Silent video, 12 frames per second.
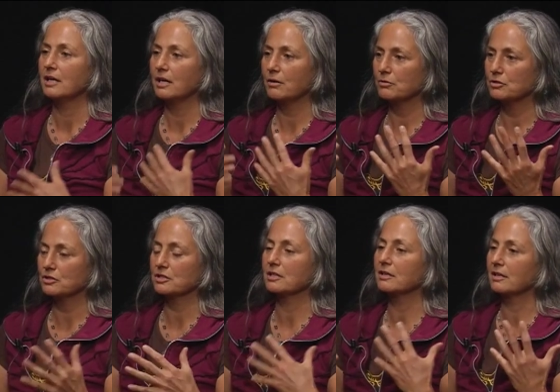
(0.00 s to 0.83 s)
it would
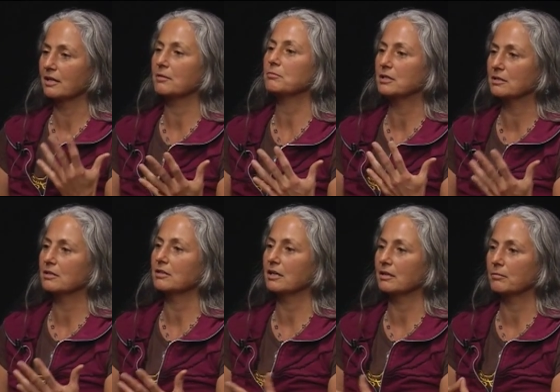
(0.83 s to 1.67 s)
just get me to
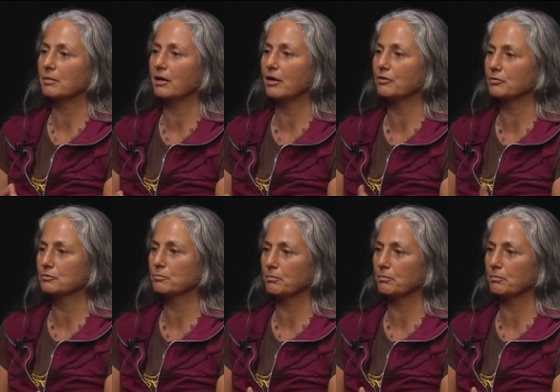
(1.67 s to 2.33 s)
think about other